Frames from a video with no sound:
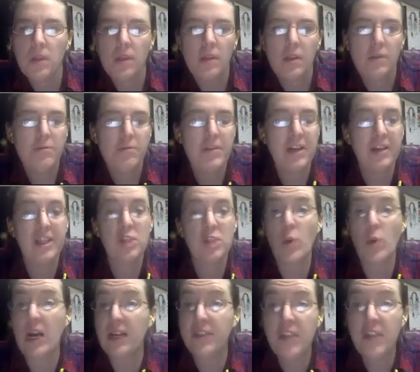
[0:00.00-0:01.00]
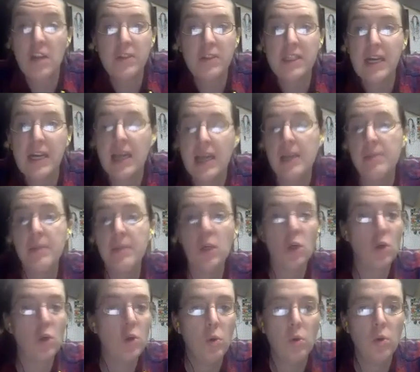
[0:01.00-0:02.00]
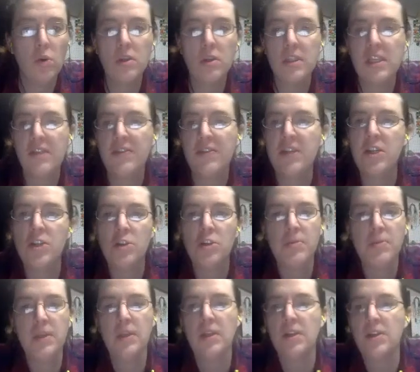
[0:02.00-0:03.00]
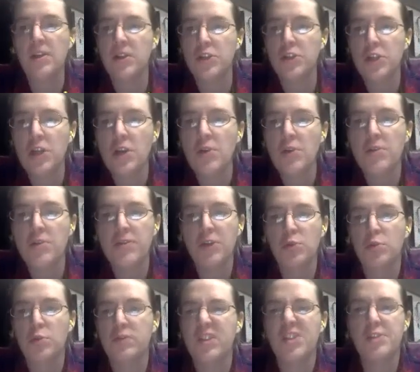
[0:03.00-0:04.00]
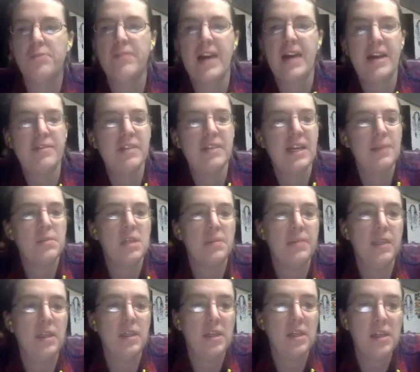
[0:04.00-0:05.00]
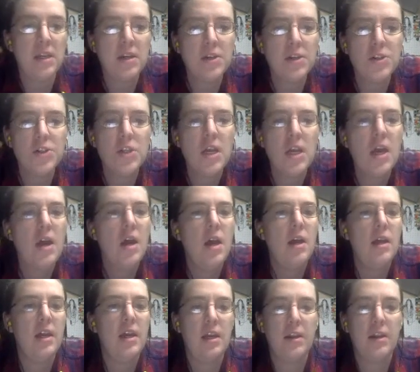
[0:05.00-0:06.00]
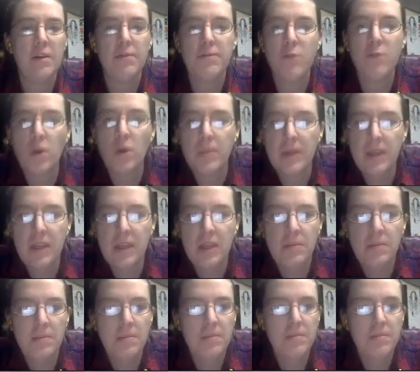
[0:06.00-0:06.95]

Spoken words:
Varies wildly over time. Cool. 72 million years ago, the field reversed 5 times in a million years. In a 4 million,